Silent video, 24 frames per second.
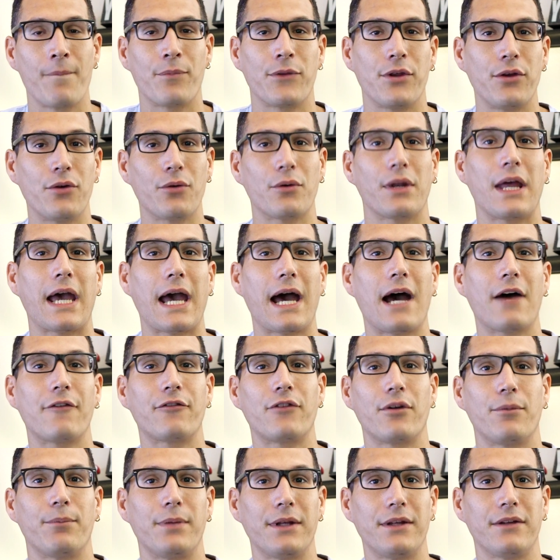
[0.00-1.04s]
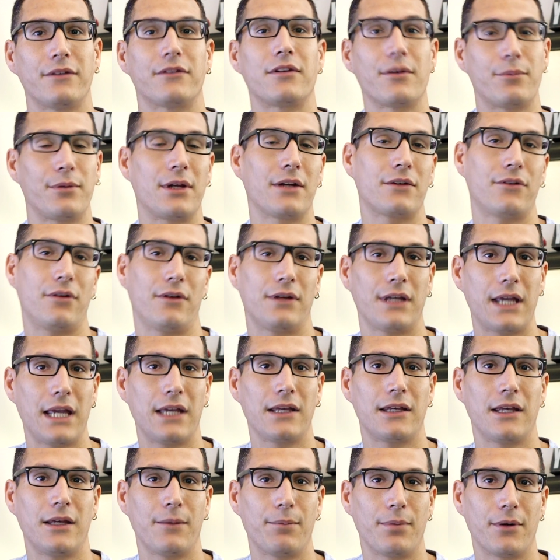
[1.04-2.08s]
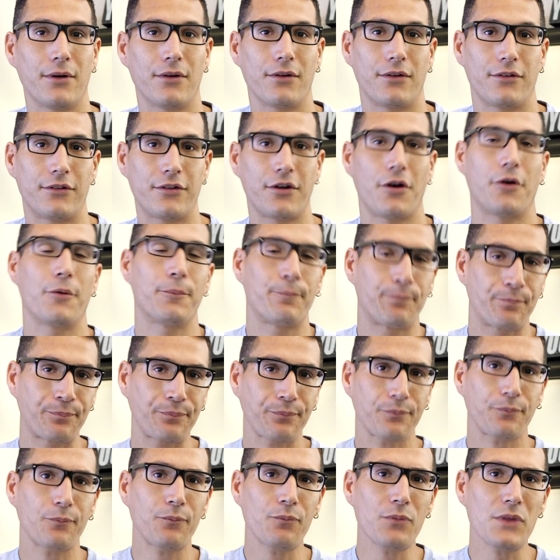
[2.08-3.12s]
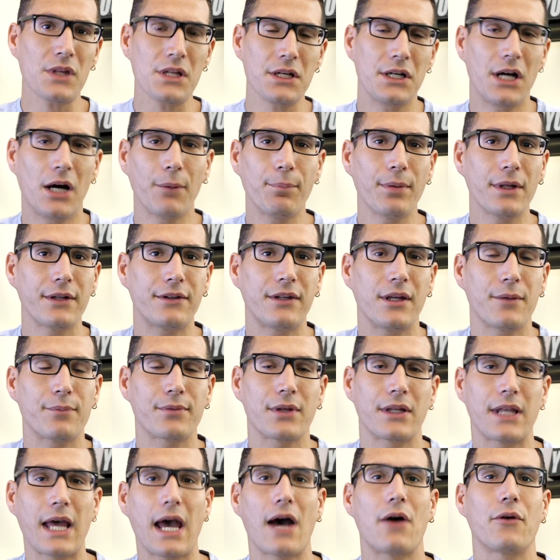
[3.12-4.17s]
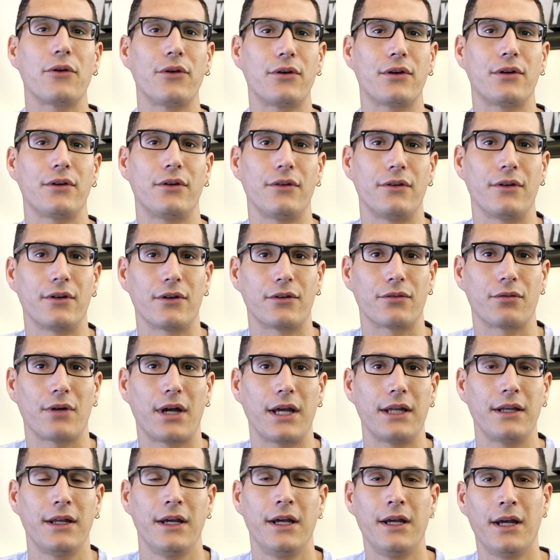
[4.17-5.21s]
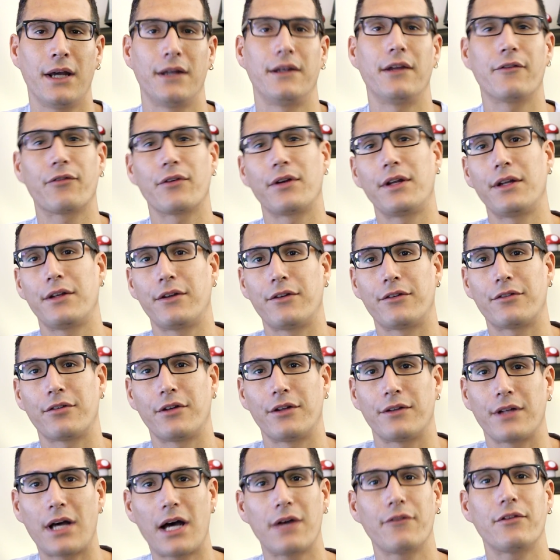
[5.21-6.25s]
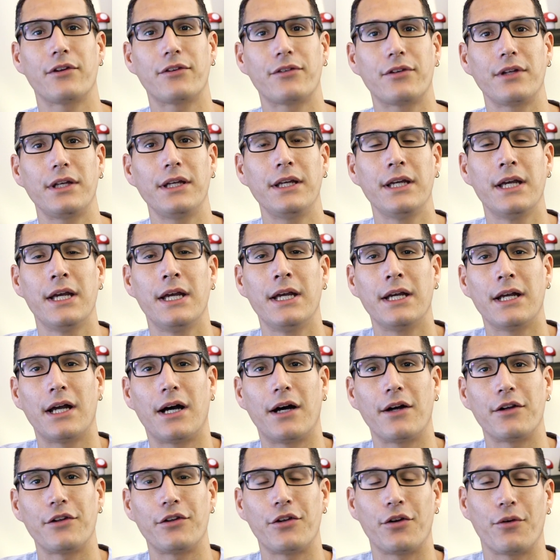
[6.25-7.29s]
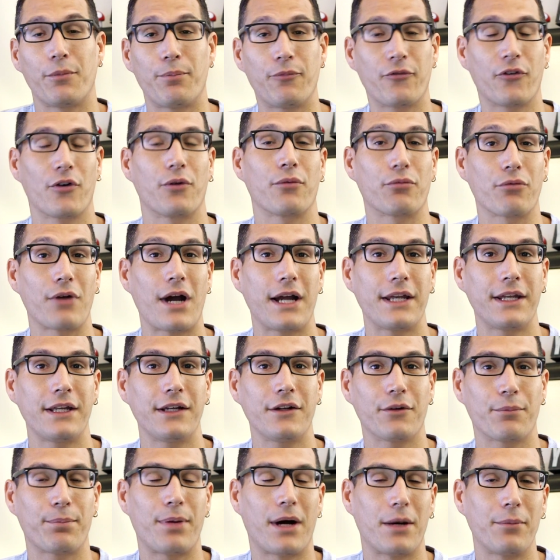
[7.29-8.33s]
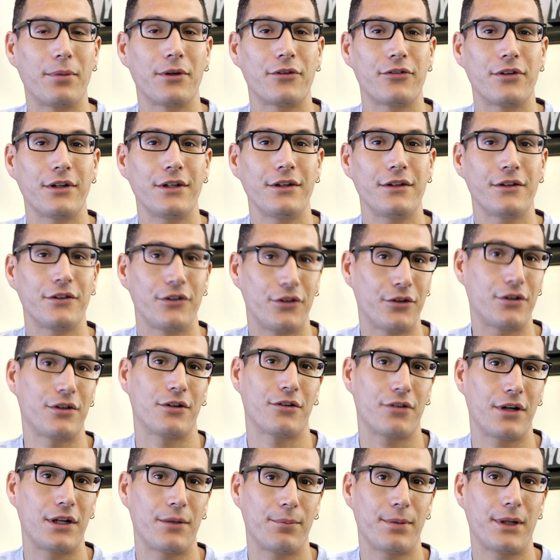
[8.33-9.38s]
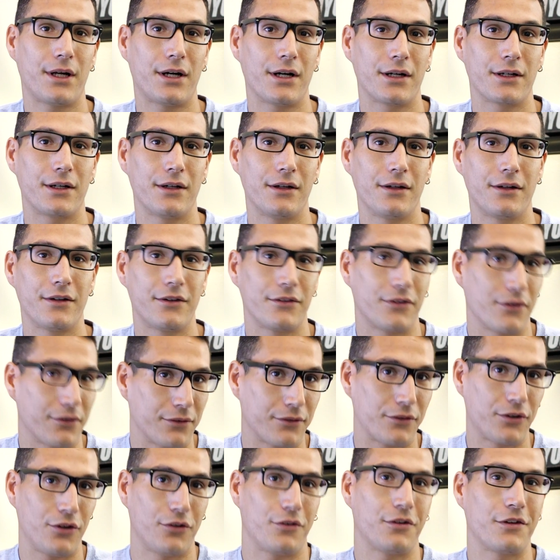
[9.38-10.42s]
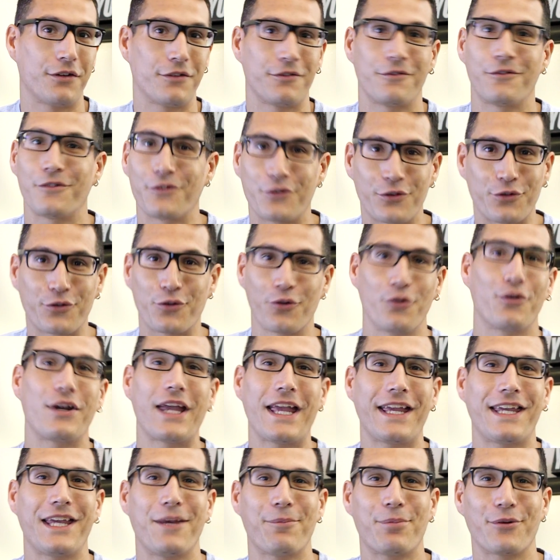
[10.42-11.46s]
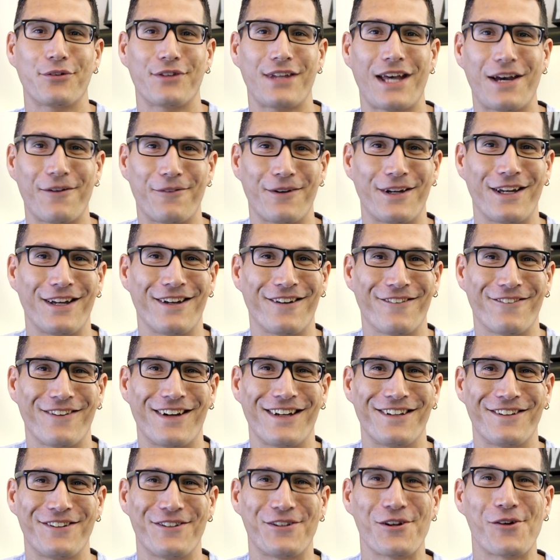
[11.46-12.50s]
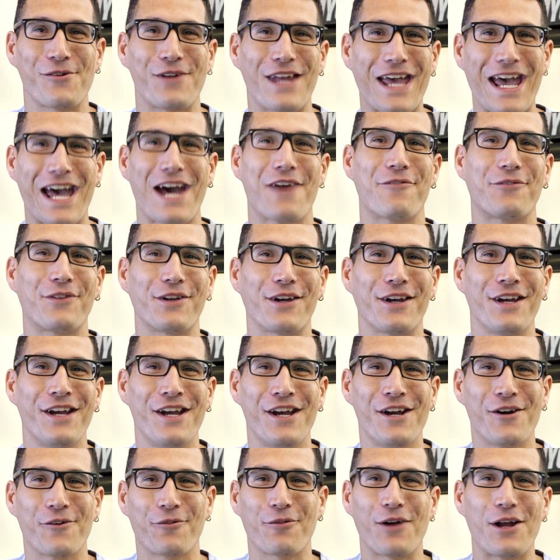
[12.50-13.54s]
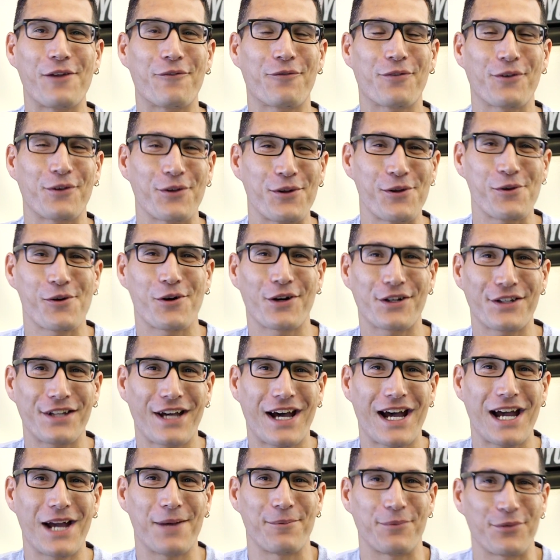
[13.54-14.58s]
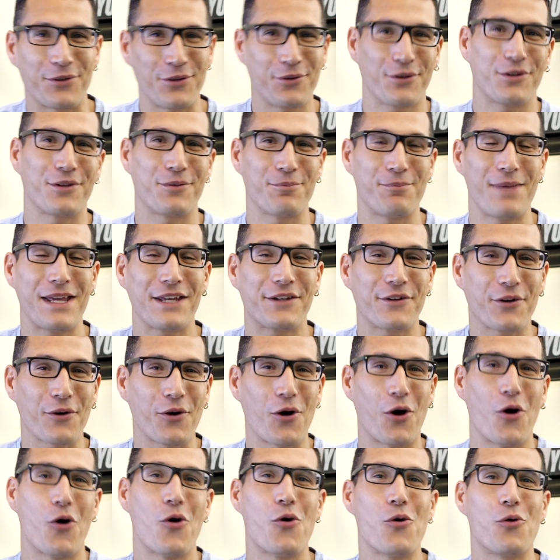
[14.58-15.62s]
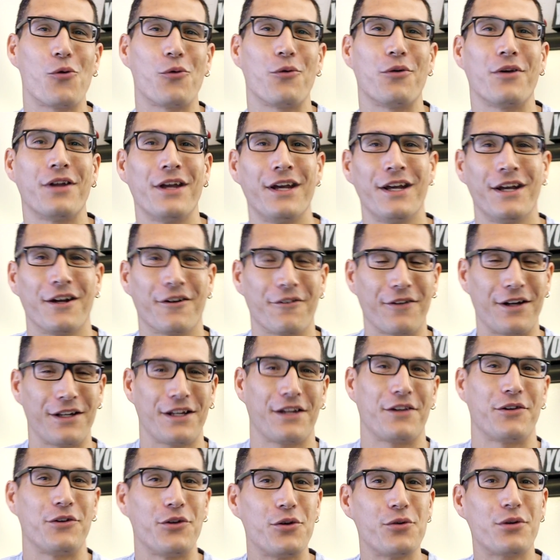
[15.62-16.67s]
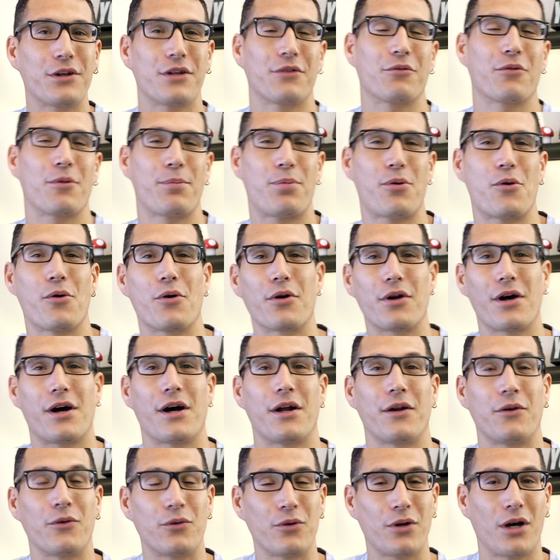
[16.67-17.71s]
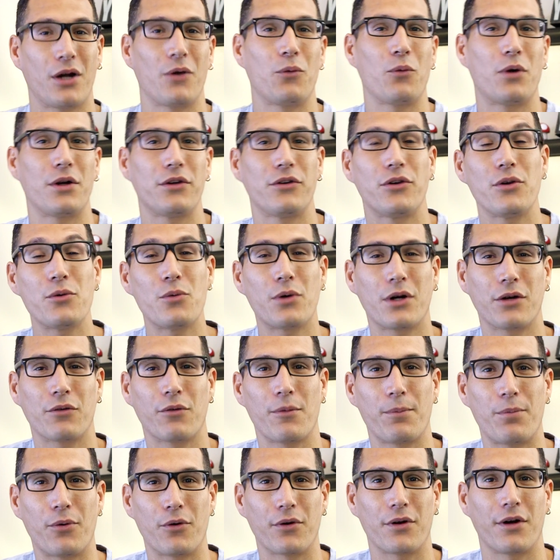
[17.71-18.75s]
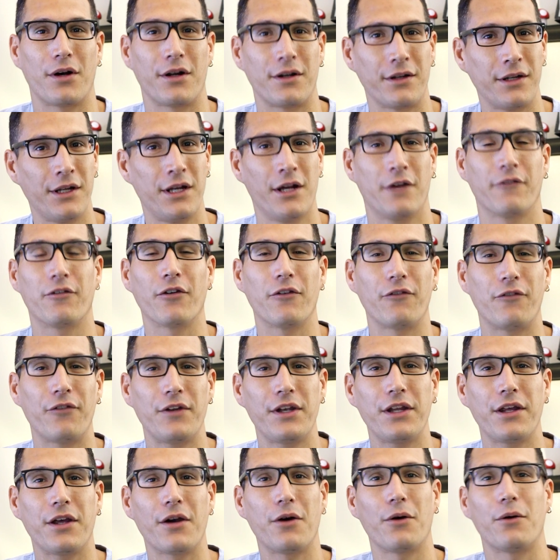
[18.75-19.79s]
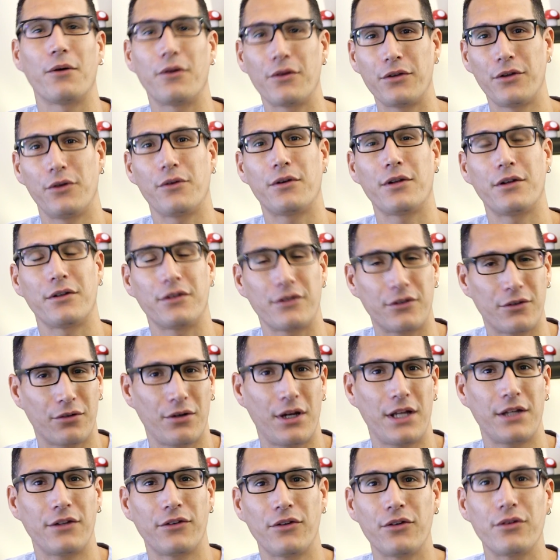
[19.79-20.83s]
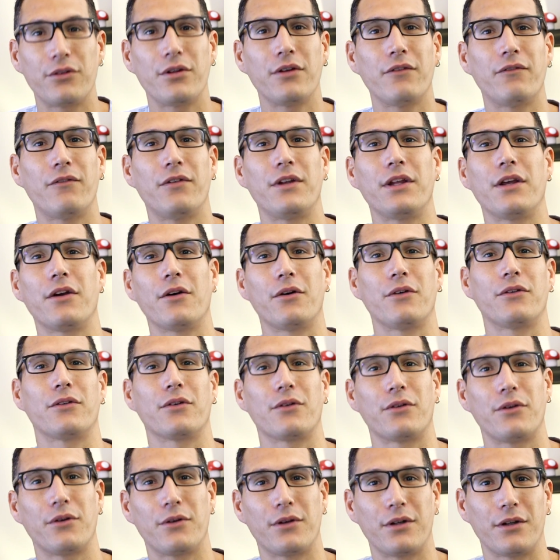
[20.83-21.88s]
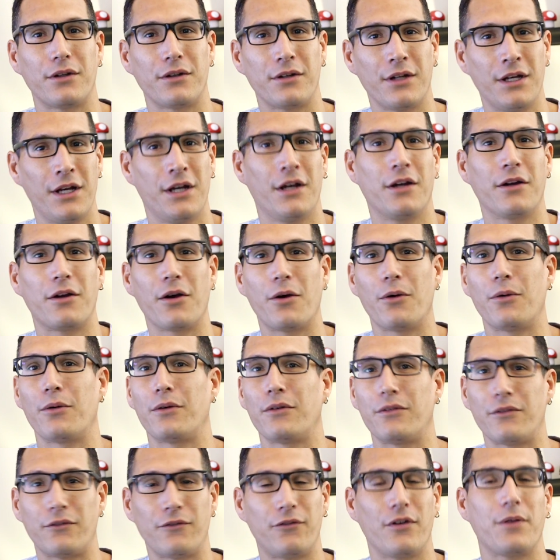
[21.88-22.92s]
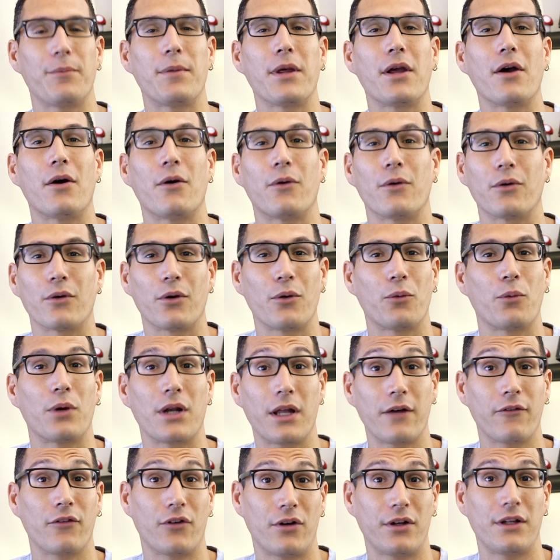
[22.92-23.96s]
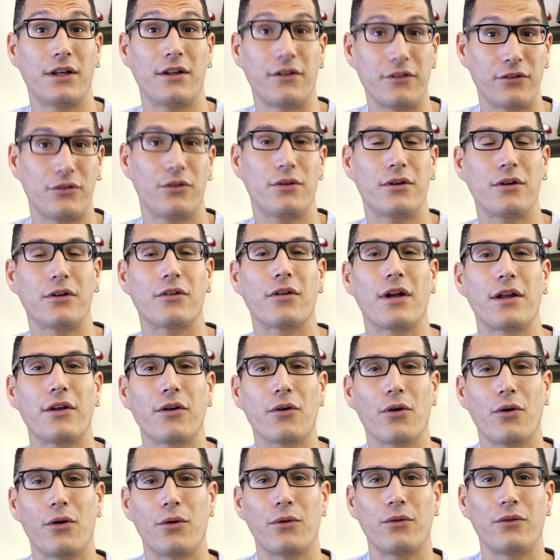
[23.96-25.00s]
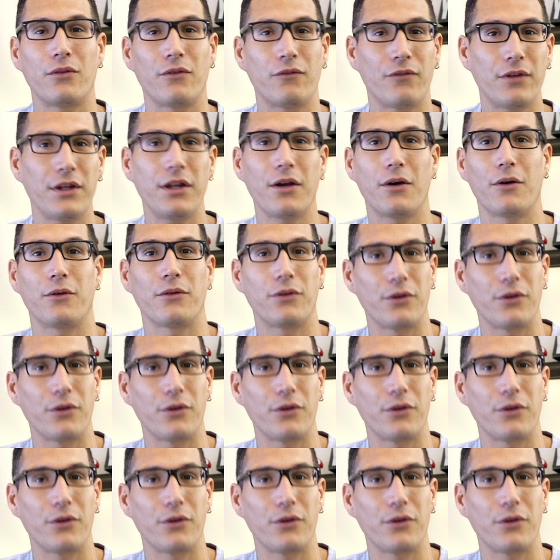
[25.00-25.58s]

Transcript: You don't have to be subject to a gatekeeper. So, couple of tips on how you could do this, right? Different industries. Obviously, uh, you know, for writing or publishing, you can create a blog. So you can screw gatekeepers that way, right? You don't have to write for New York Times. You can make your own, right? And you can report on, on what you want to report on. For video, you can create YouTube videos, or you can go in Vimeo or, or whatever it is, you can create your own video.